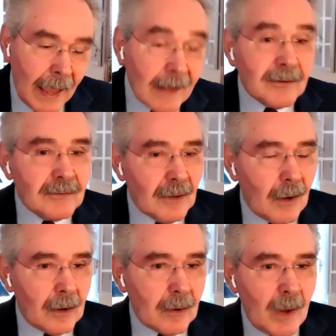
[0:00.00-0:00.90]
answers
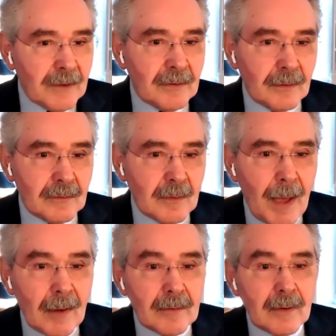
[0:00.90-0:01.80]
a lot of questions
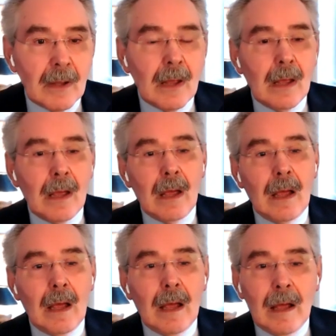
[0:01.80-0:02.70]
about
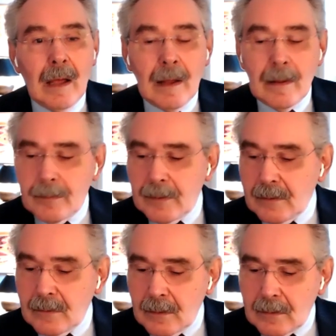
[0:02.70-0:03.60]

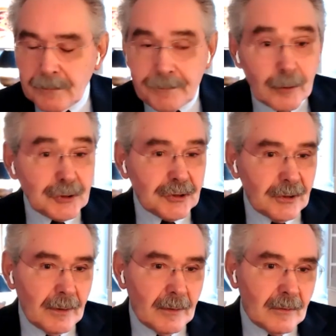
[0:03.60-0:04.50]
the
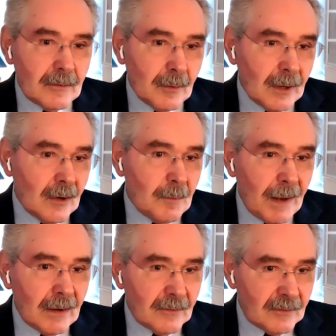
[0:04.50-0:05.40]
devotion to an
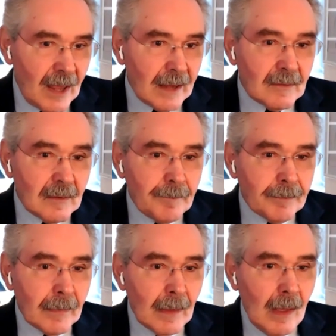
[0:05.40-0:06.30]
independent state
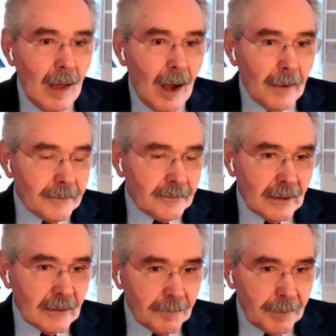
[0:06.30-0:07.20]
of the
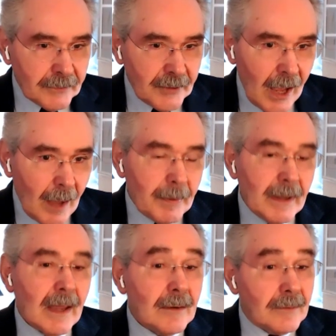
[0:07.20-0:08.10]
Sikhs of Punjab.
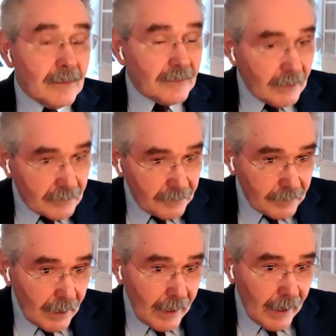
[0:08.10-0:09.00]
it's the Sikhs
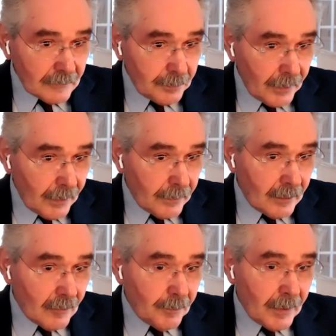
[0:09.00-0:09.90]
of the diaspora
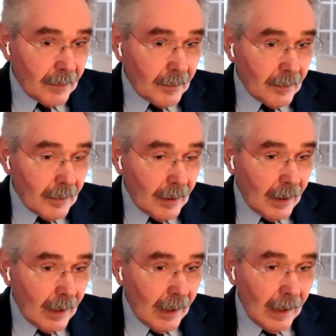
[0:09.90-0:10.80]
that have been
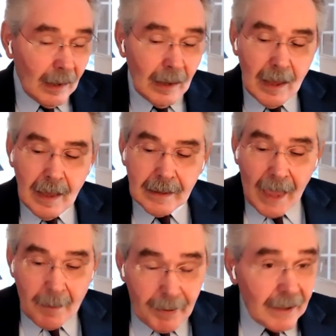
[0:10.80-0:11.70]

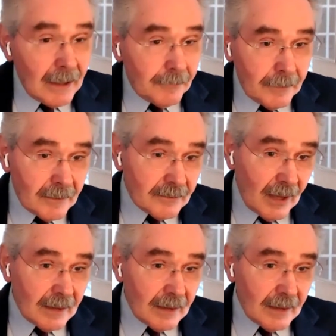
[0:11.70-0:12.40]
campaigning for this